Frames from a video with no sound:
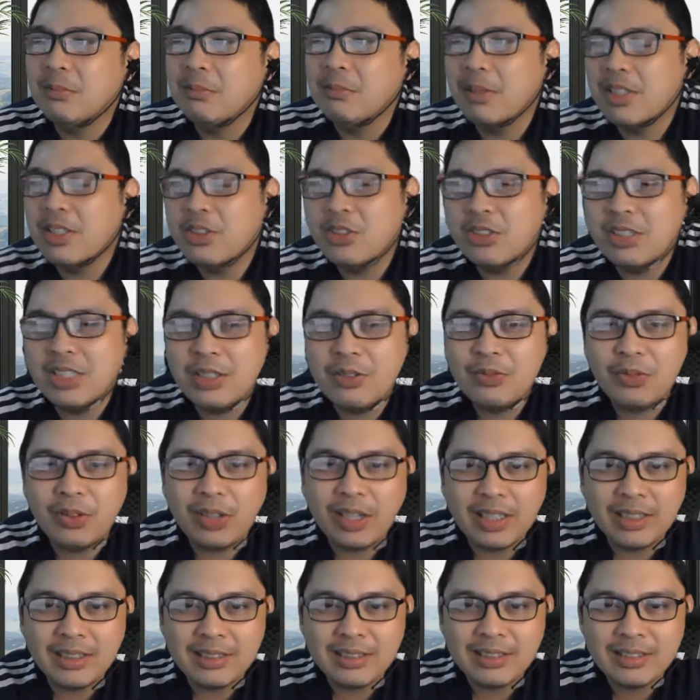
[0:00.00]
Medyo
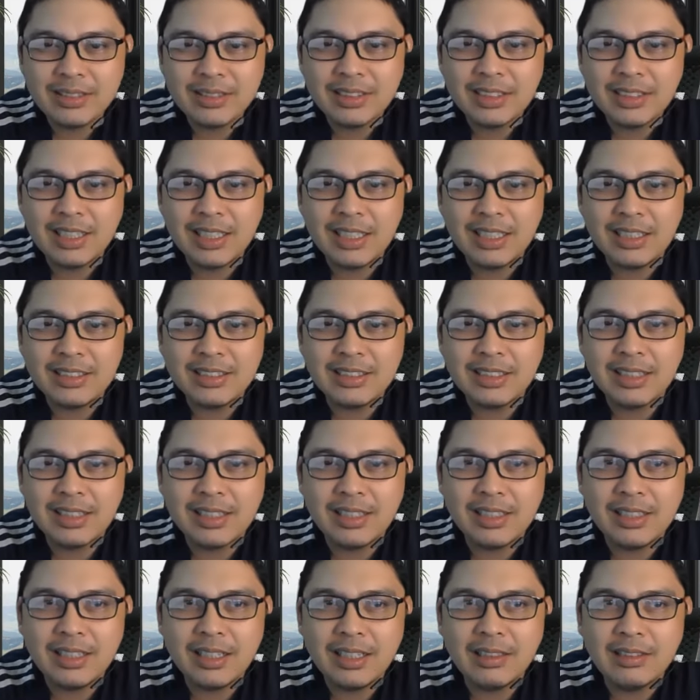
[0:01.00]
different
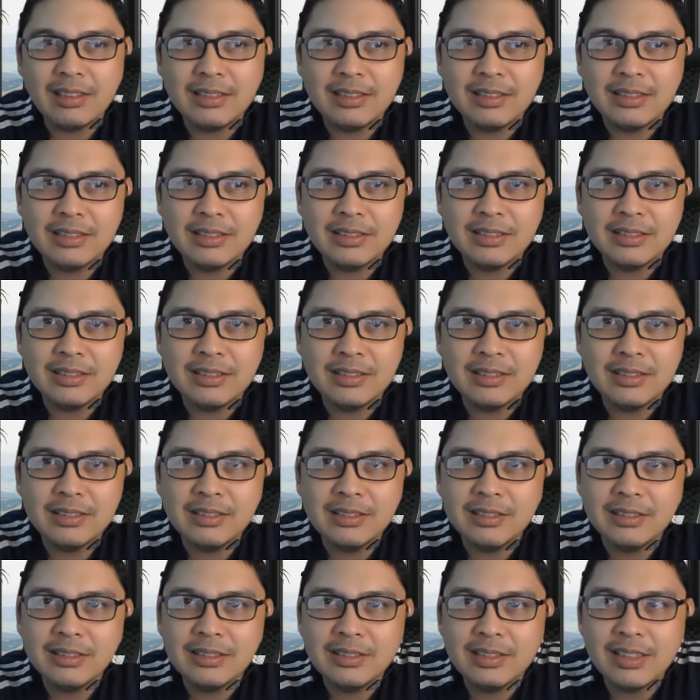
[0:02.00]
kasi ang
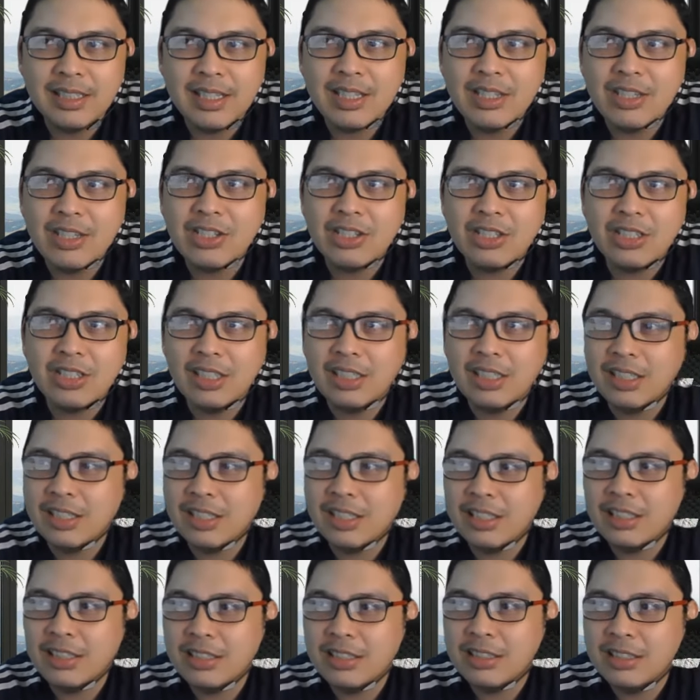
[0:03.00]

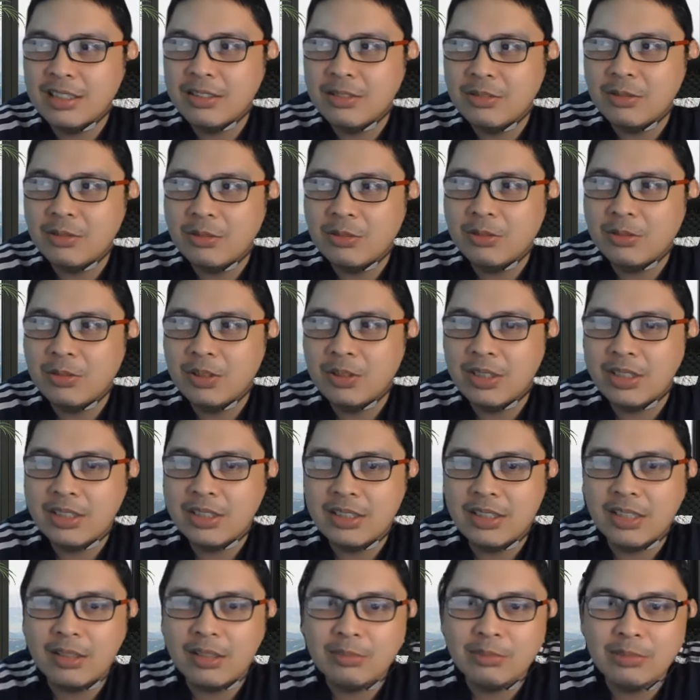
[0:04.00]
engineering
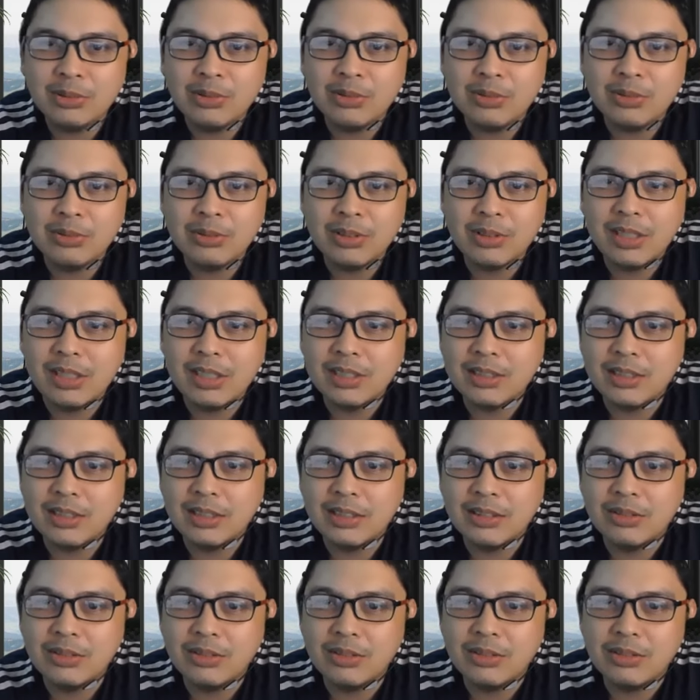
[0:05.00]
when it comes to real
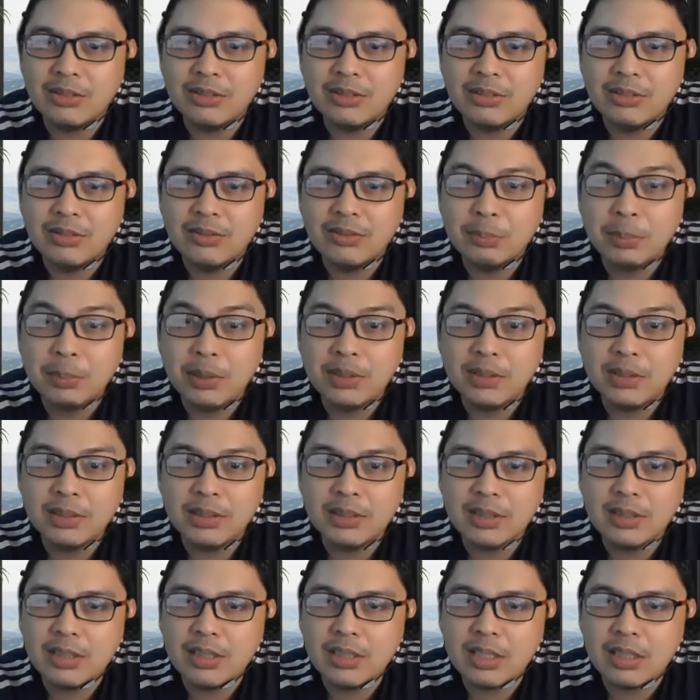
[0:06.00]
estate or
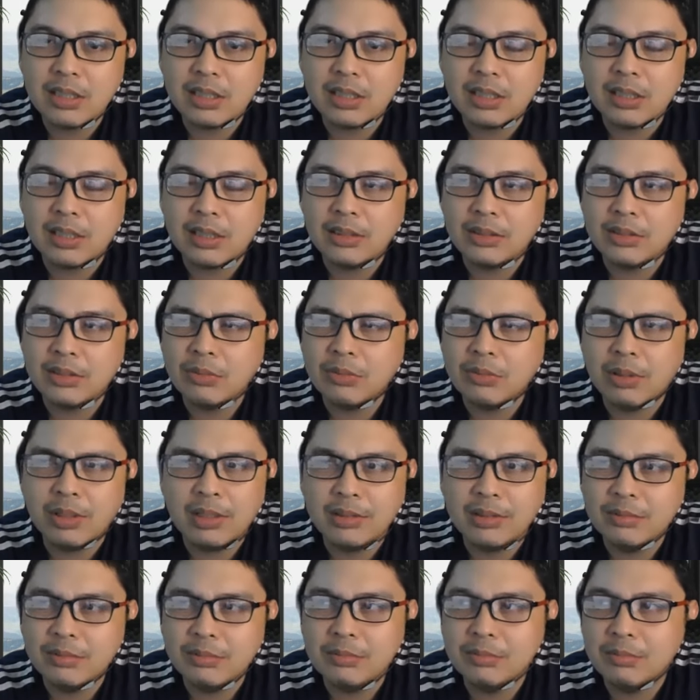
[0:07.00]
business in general.
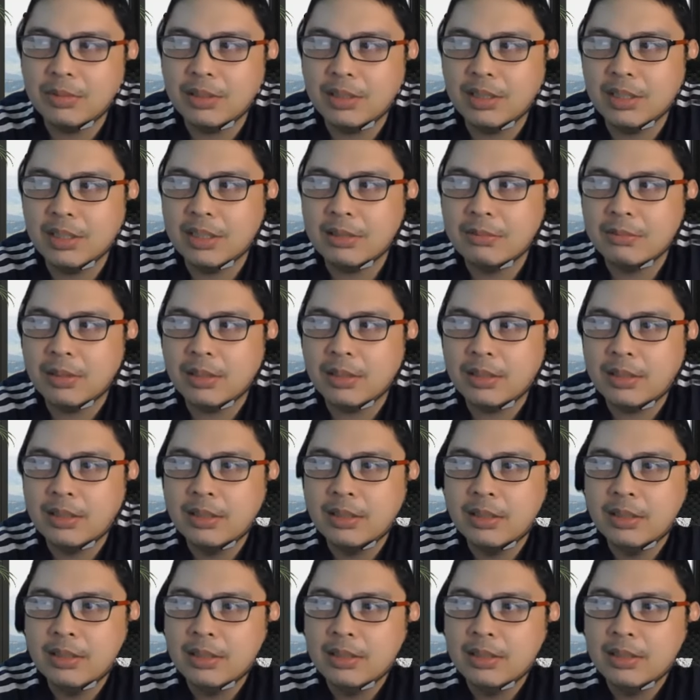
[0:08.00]
Sobrang magkaiba.